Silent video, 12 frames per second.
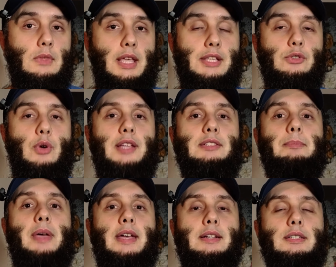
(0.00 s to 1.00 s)
is quite a
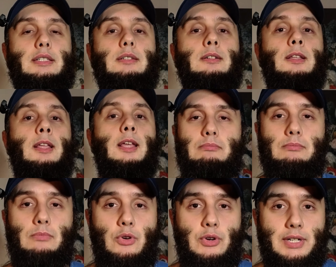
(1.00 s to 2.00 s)
banger,
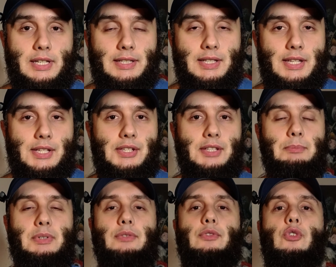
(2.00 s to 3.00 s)
more than decent
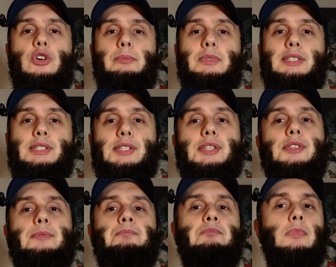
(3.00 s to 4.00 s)

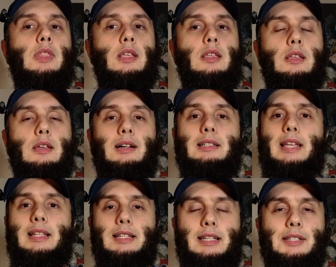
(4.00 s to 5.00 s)
performance, an
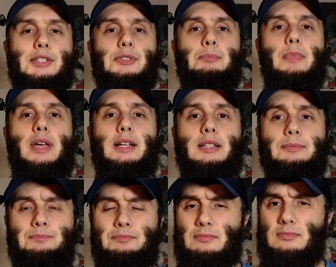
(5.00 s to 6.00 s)
elegant
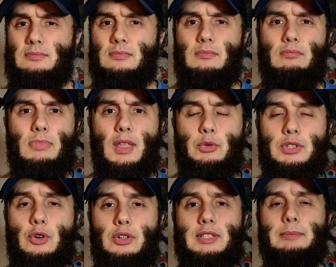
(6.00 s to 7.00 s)
smell
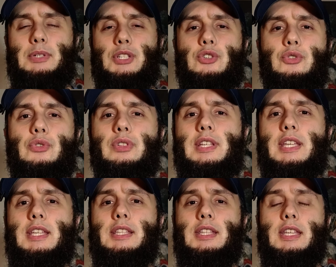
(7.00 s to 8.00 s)
with all the
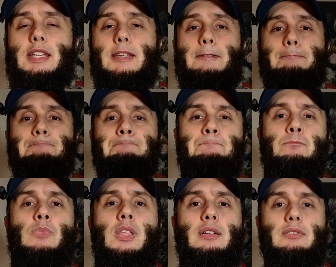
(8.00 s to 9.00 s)
patchouli, the
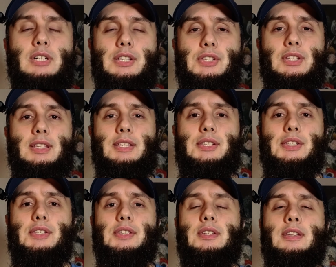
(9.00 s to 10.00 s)

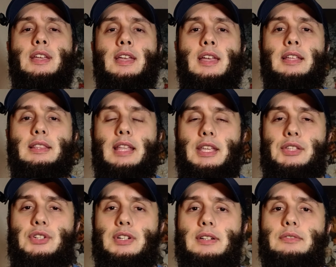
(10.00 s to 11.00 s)
resinous
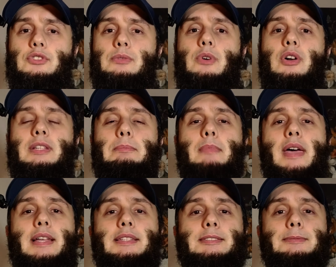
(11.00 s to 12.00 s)
nature from
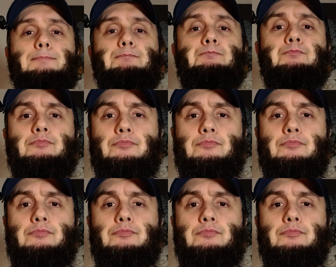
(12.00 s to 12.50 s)
olibanum.